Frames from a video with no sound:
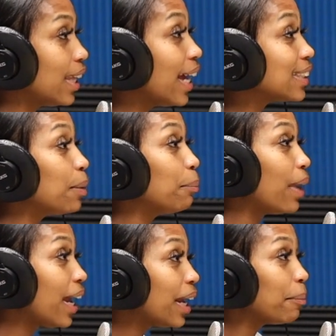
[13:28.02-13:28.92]
That's a
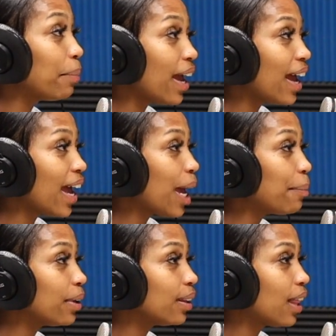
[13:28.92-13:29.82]
main bad
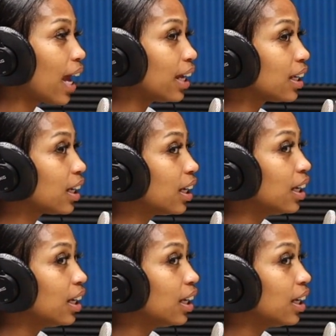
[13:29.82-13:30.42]
habit. Like,